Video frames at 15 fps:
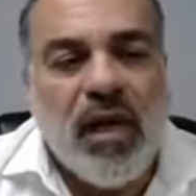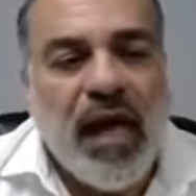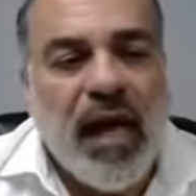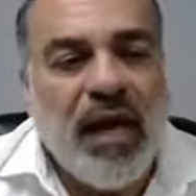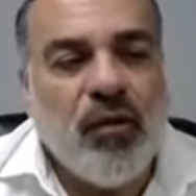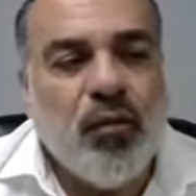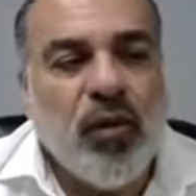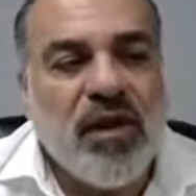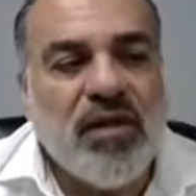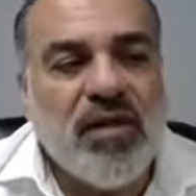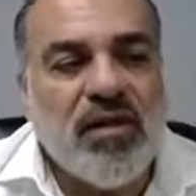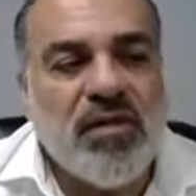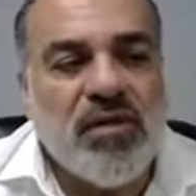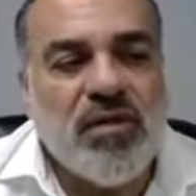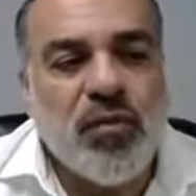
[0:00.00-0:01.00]
and what
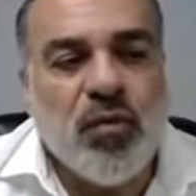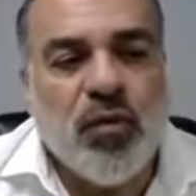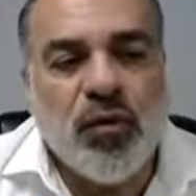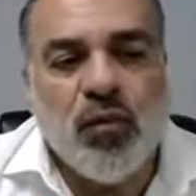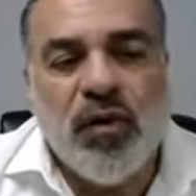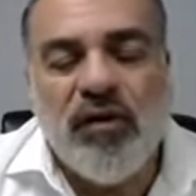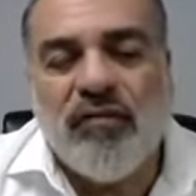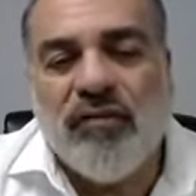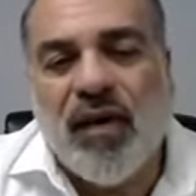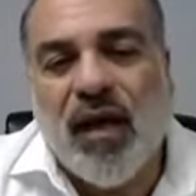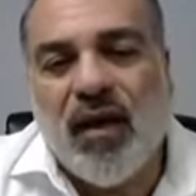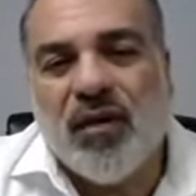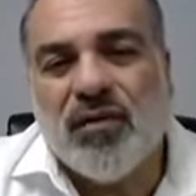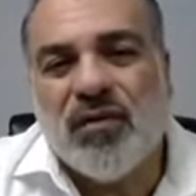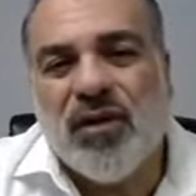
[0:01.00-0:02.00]
we
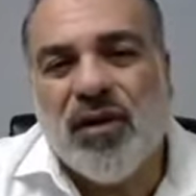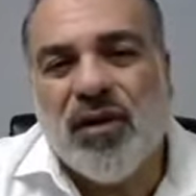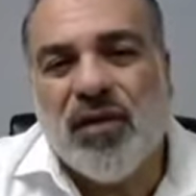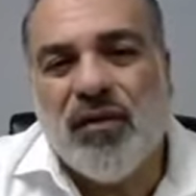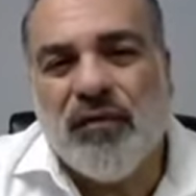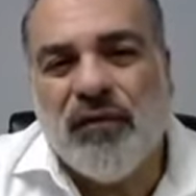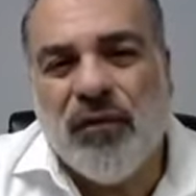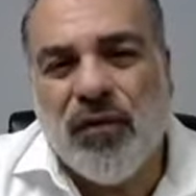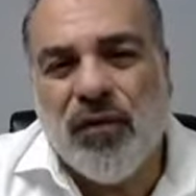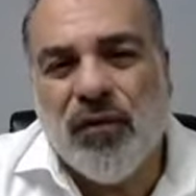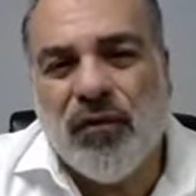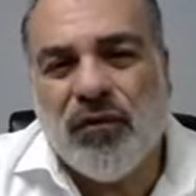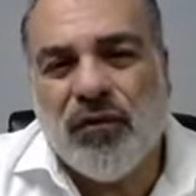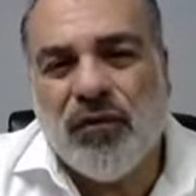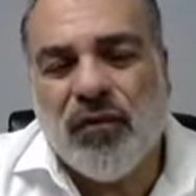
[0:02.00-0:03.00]
found in the
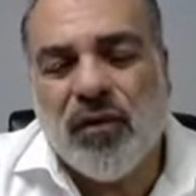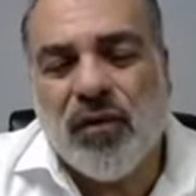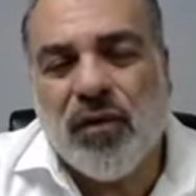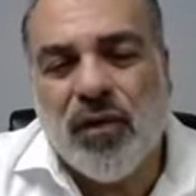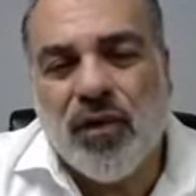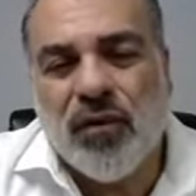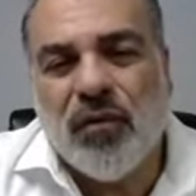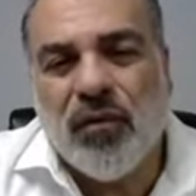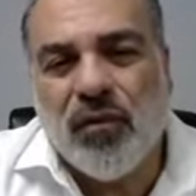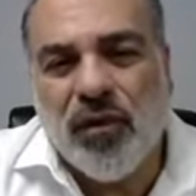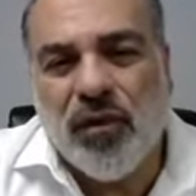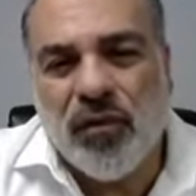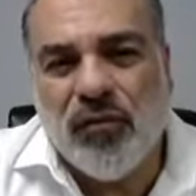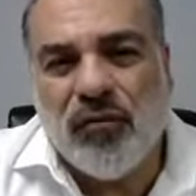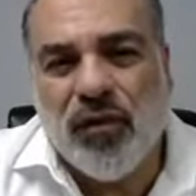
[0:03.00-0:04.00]
first clinical
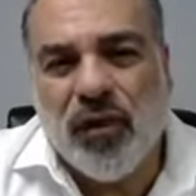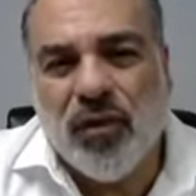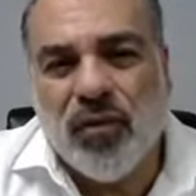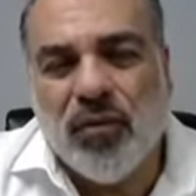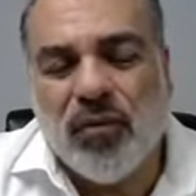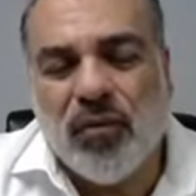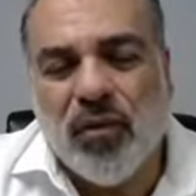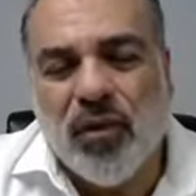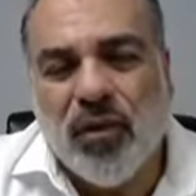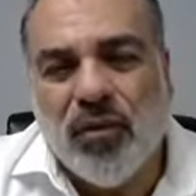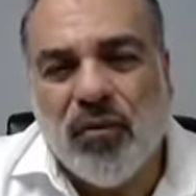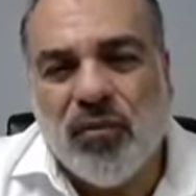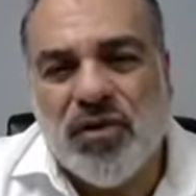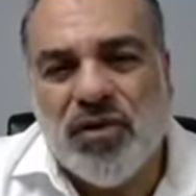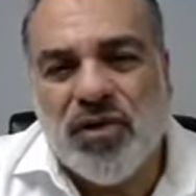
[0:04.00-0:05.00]
interview,
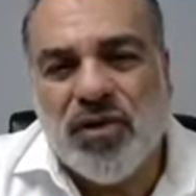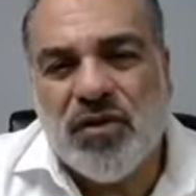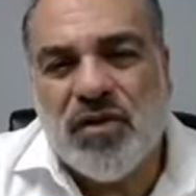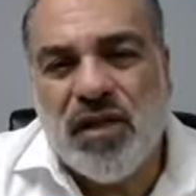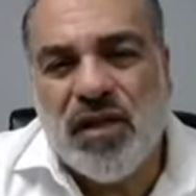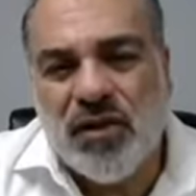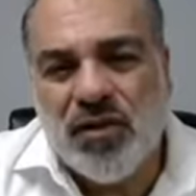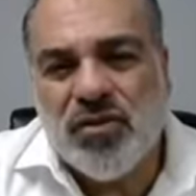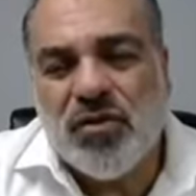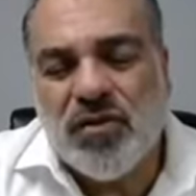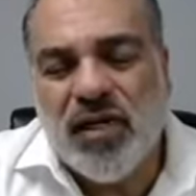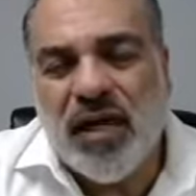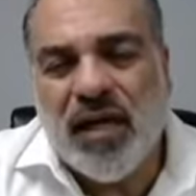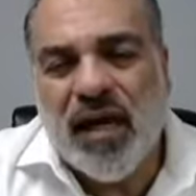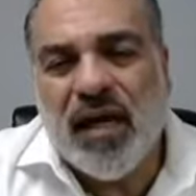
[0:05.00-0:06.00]
which is the initial
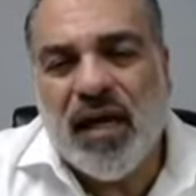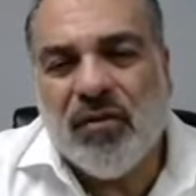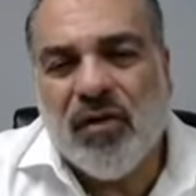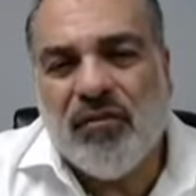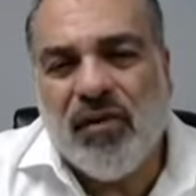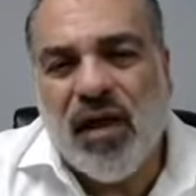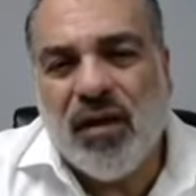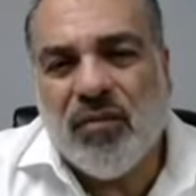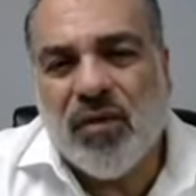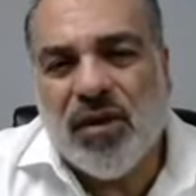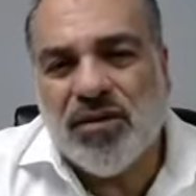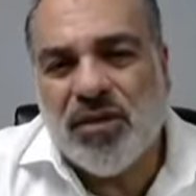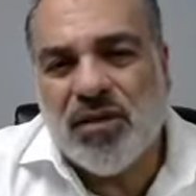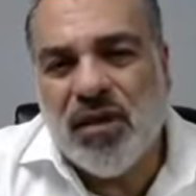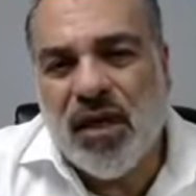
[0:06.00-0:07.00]
psychiatric
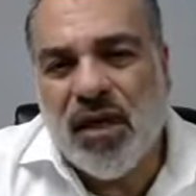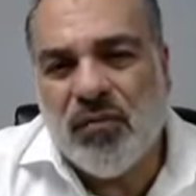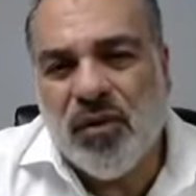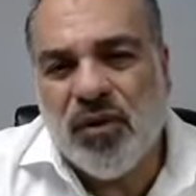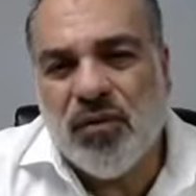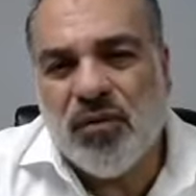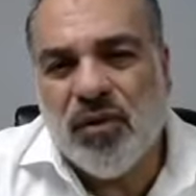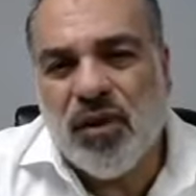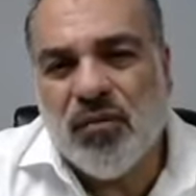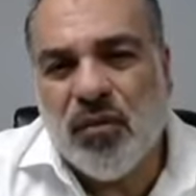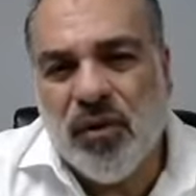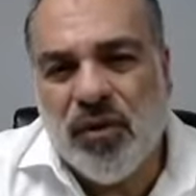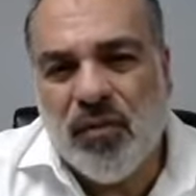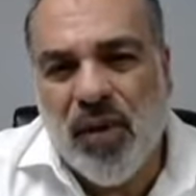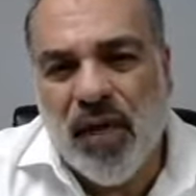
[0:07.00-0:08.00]
evaluation that we do it
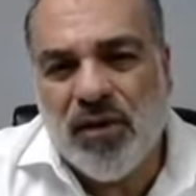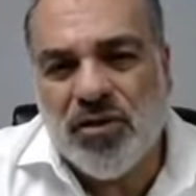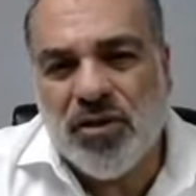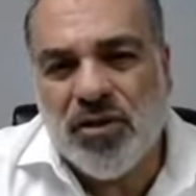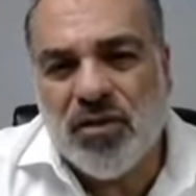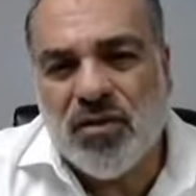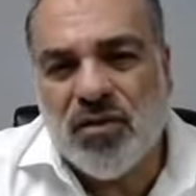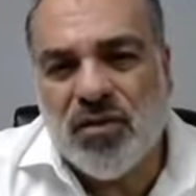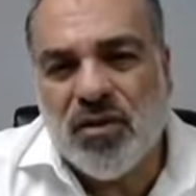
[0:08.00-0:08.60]
with the patient